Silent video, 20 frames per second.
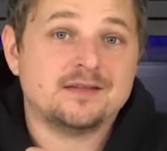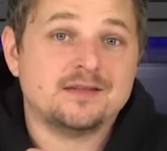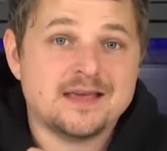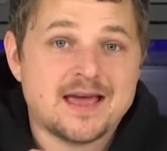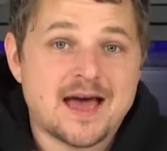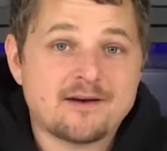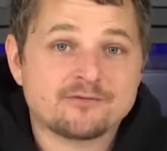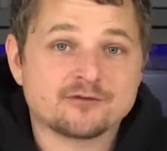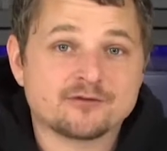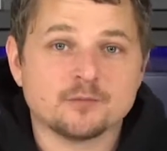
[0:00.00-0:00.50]

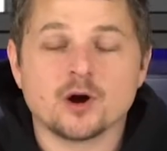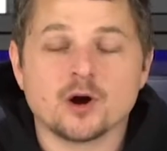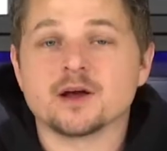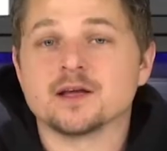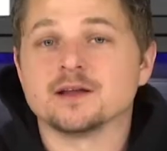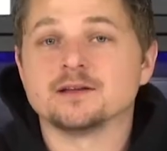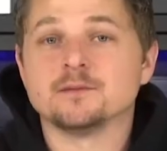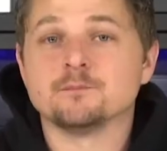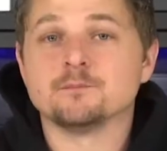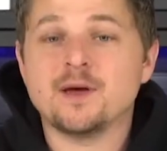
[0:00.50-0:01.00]
the
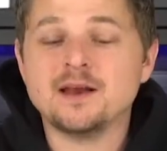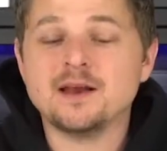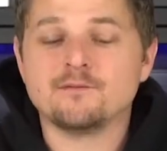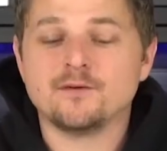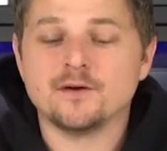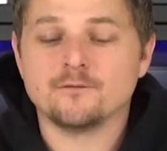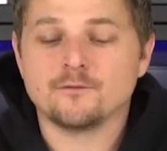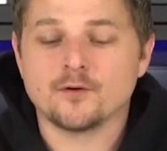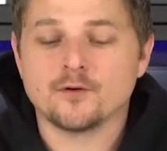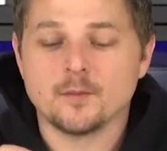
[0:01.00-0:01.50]
aftermarket, to
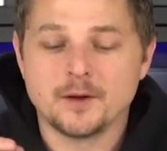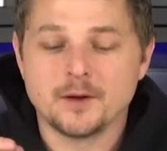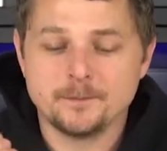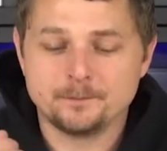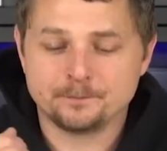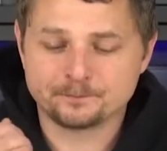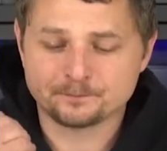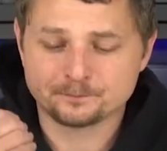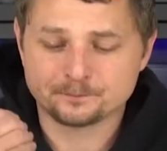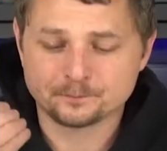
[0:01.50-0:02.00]
benefit from it.
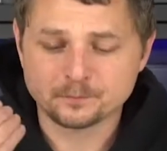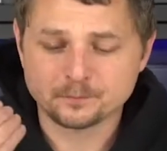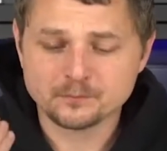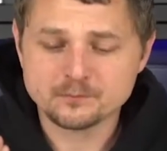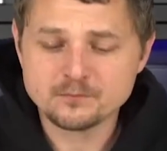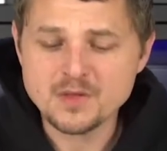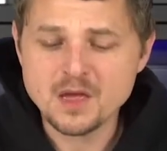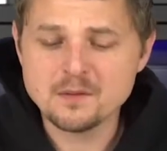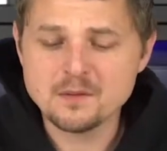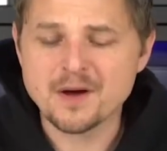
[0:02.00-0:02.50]

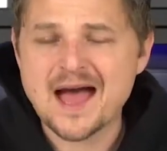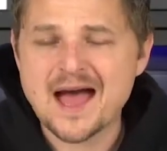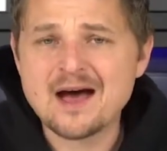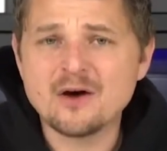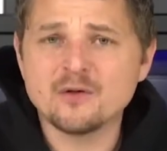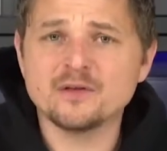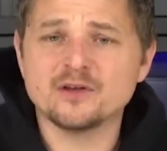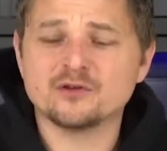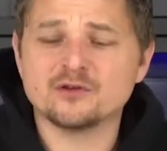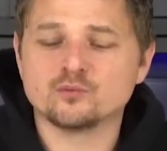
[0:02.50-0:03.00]
But
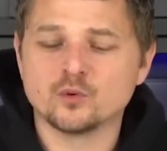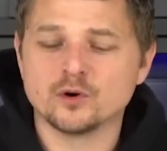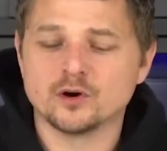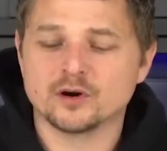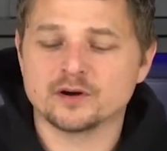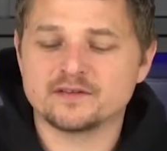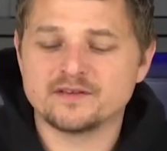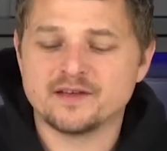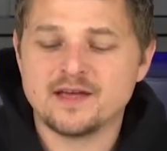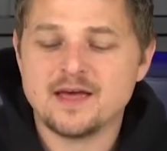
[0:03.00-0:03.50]
how this
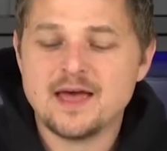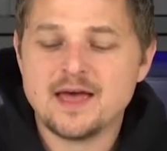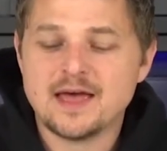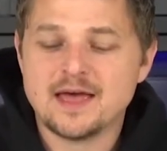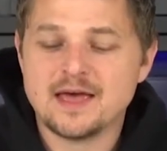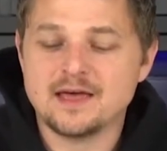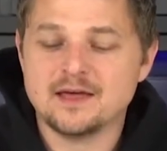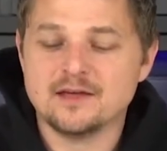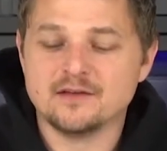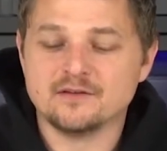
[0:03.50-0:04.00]
works
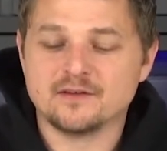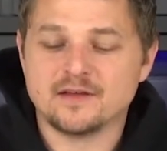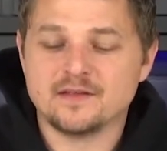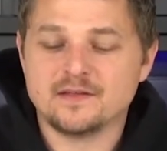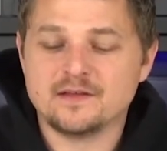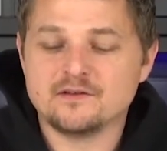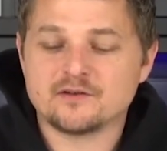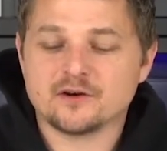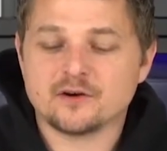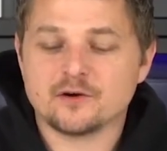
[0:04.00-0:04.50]
is
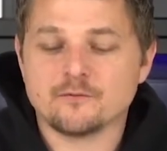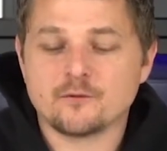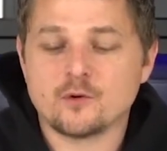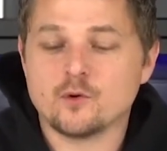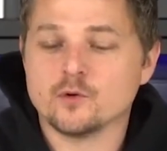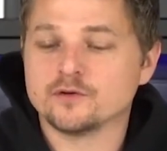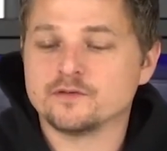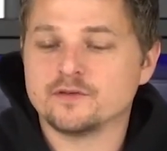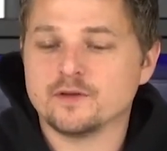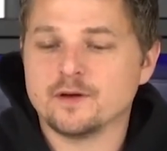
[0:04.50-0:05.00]
these are, of
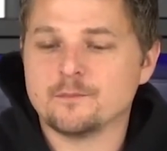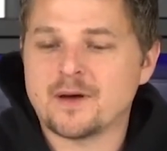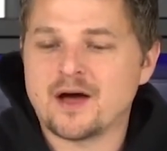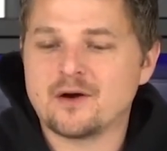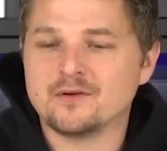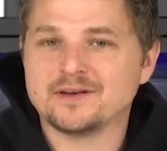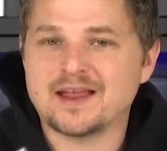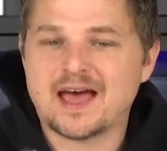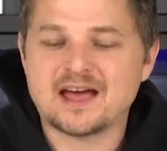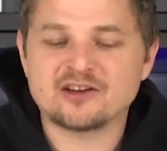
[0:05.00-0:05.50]
course,
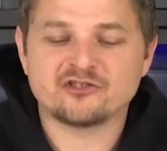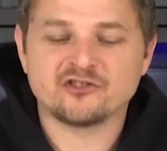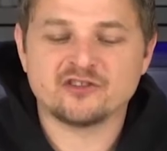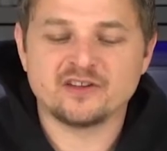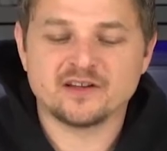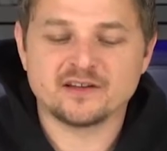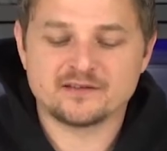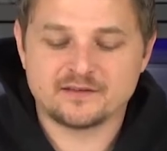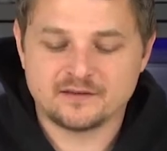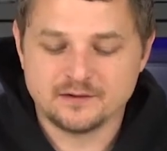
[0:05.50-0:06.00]
about dash
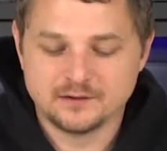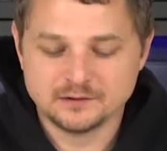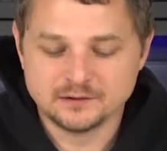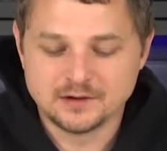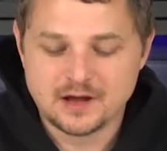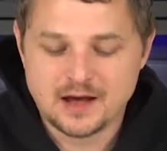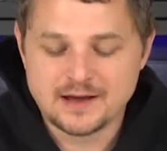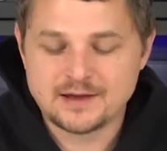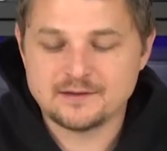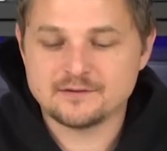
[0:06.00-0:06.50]
six
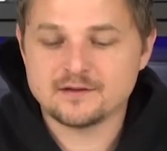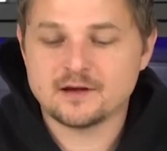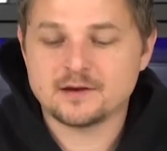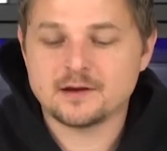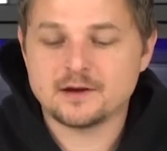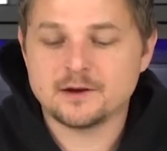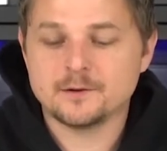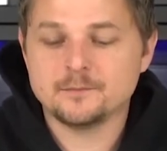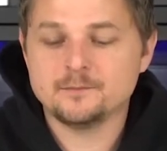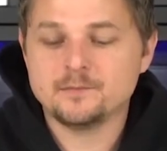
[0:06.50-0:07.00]
lines on
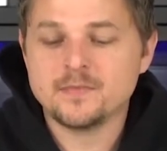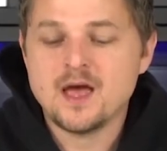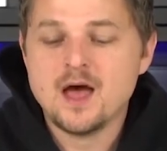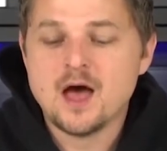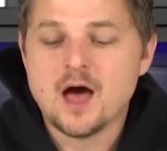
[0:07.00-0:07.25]
here.